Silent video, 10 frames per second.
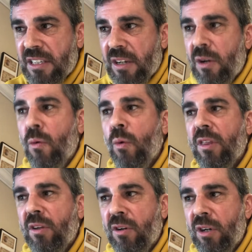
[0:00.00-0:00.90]
you
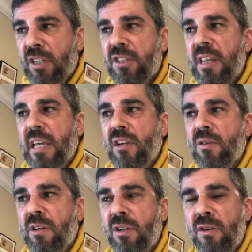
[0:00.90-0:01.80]
with good so that your
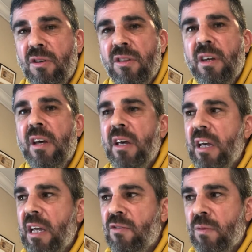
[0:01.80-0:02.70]
youth
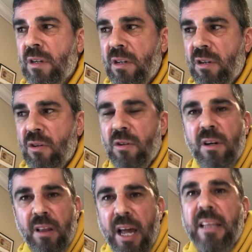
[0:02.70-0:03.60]
is renewed
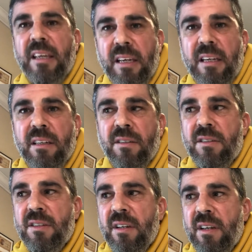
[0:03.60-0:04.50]
like the
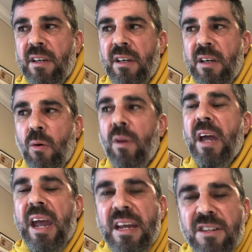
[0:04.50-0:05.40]
eagles? Well, the
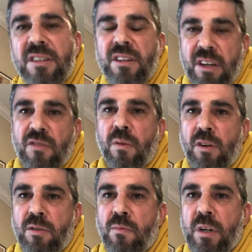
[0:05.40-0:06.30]
answer to this
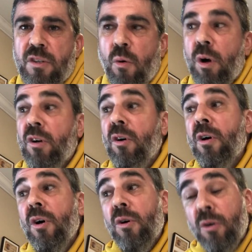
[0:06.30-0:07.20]
rhetorical
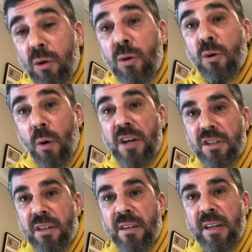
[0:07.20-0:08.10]
who
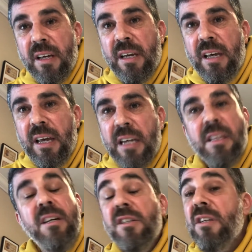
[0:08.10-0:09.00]
question is
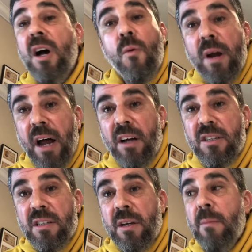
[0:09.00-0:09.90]
there is no one
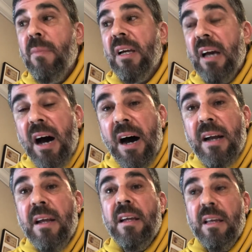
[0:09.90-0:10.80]
else but
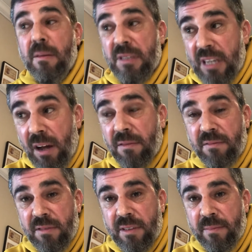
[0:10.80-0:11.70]
God Himself.